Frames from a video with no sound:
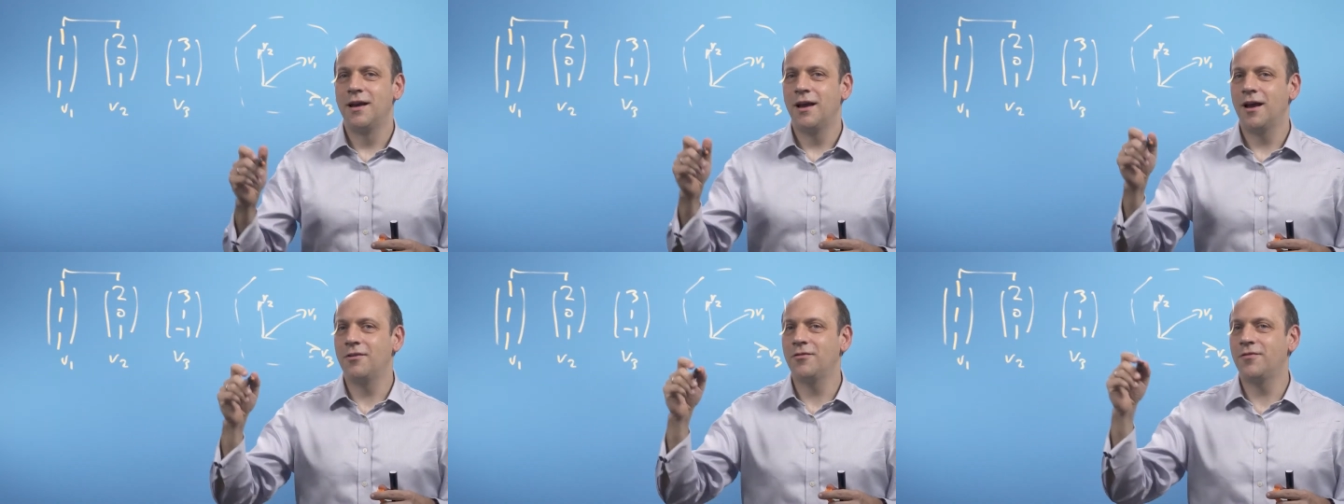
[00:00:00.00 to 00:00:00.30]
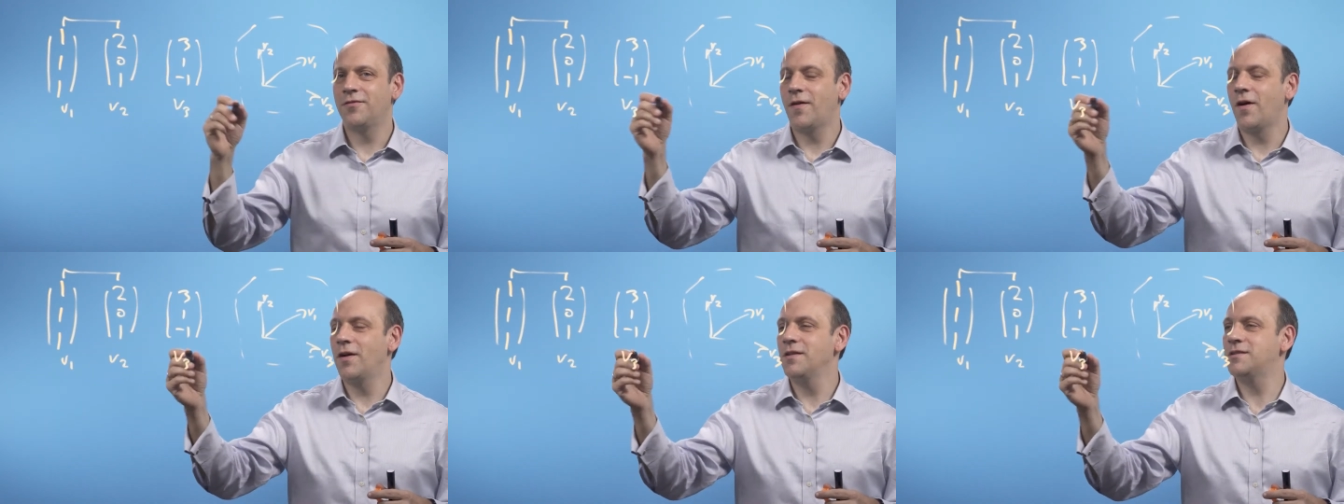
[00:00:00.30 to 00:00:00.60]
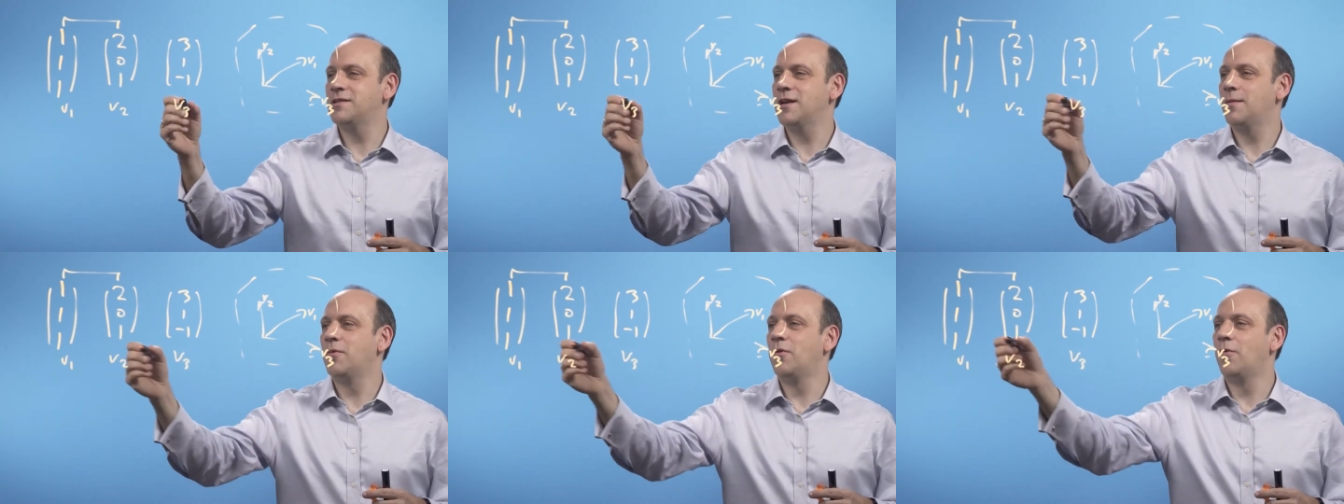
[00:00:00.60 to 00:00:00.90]
and find
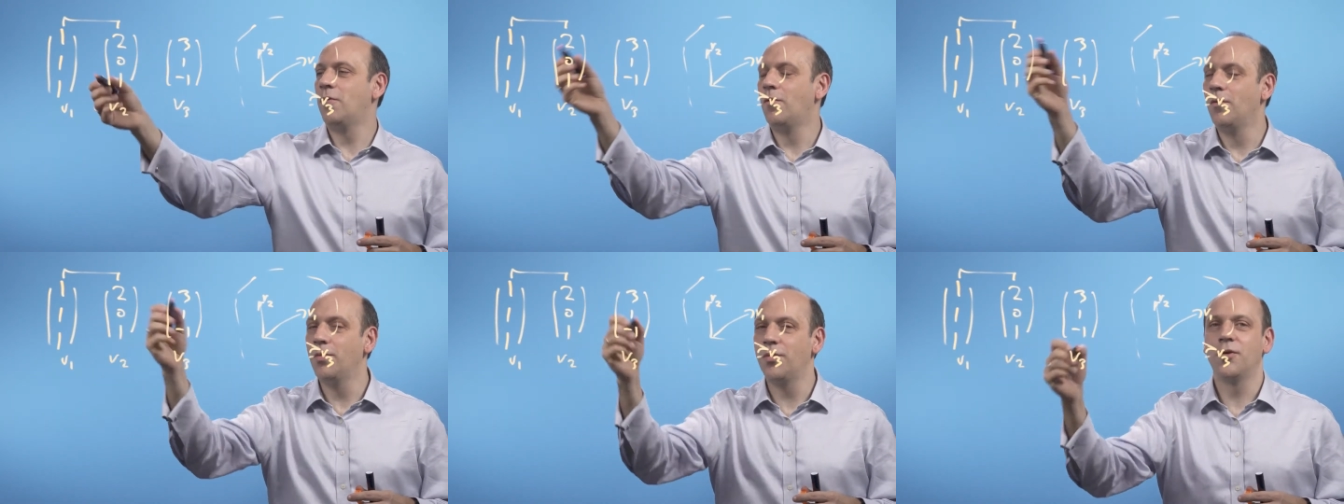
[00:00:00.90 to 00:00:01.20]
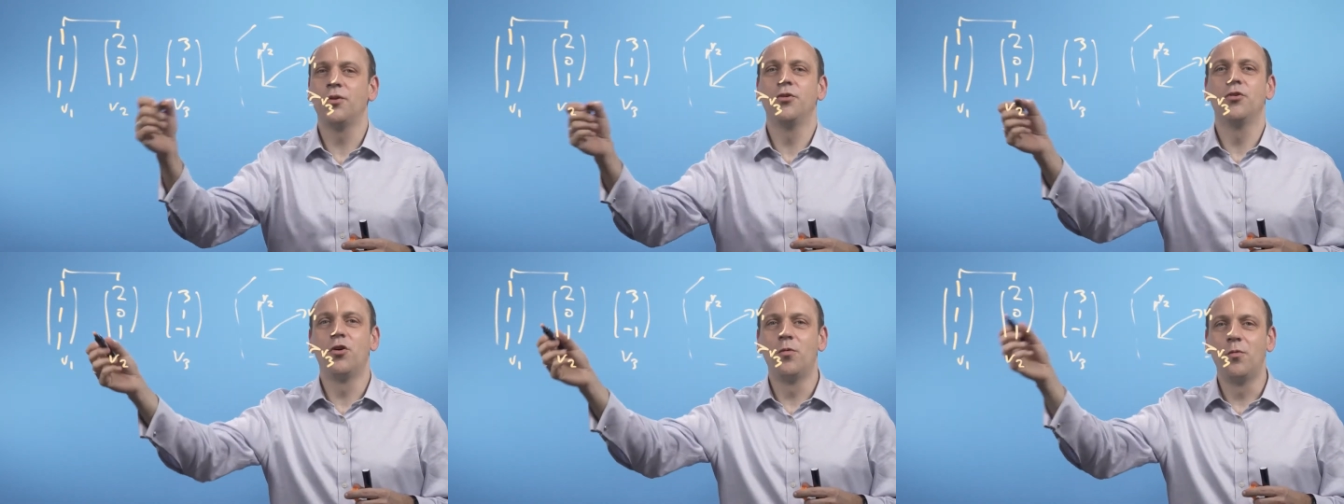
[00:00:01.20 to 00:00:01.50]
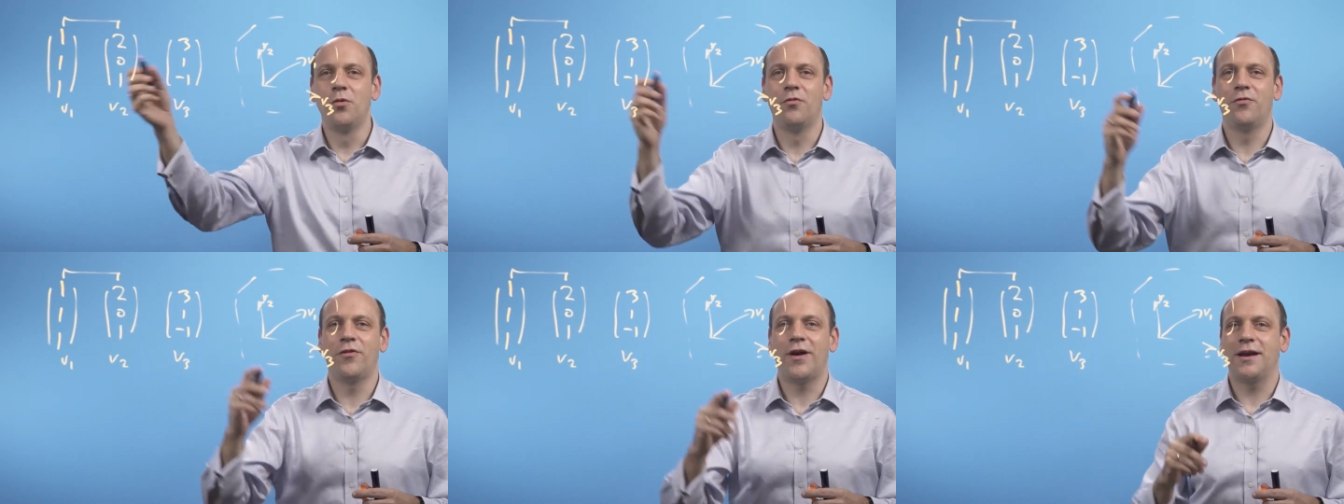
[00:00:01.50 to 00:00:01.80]
some
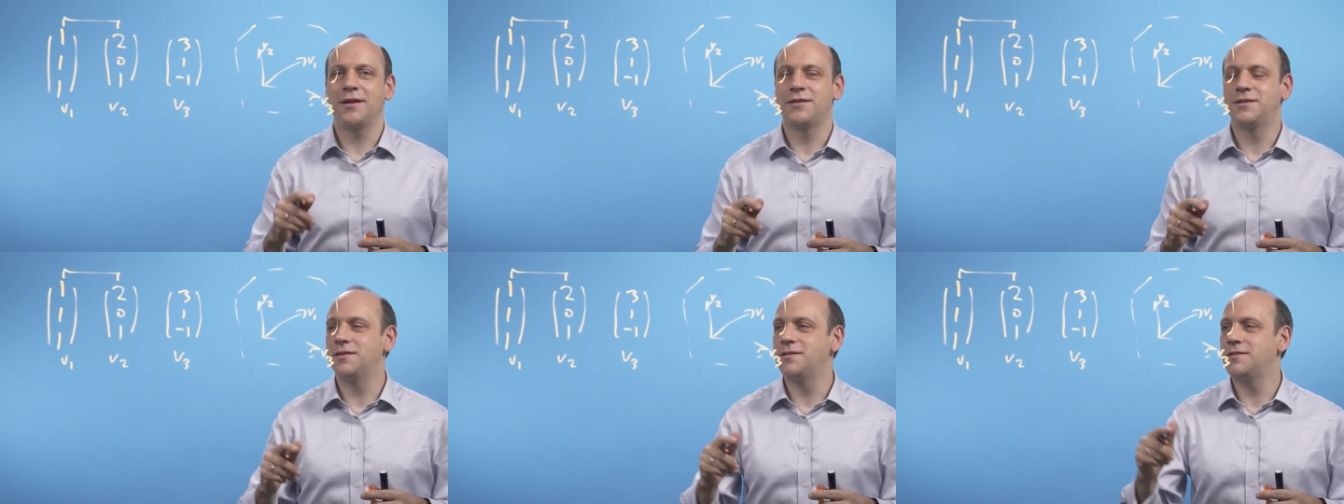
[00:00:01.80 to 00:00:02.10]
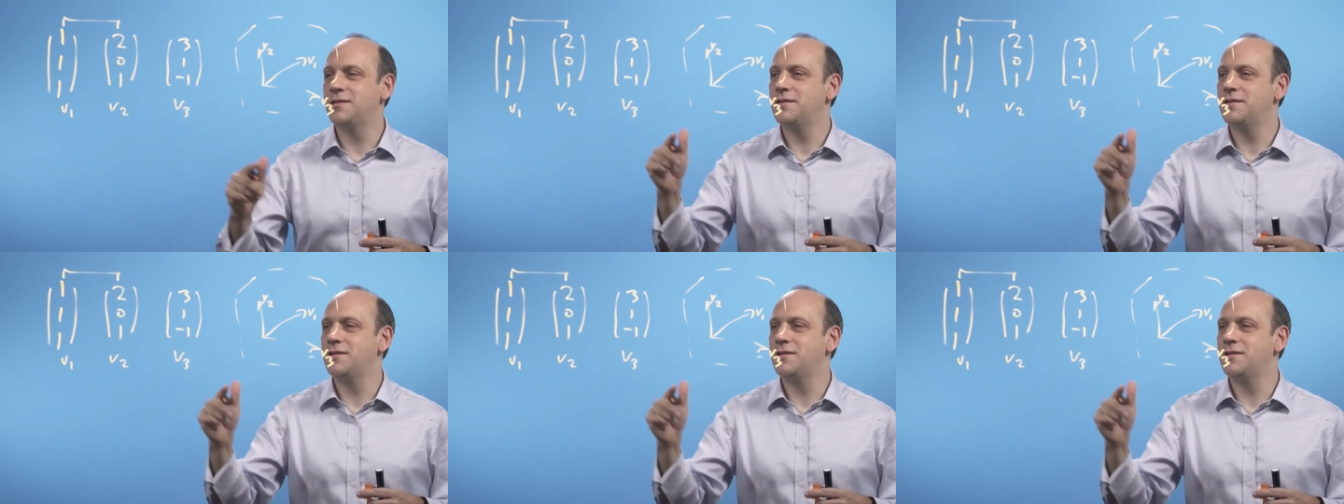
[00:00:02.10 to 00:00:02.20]
orthonormal vectors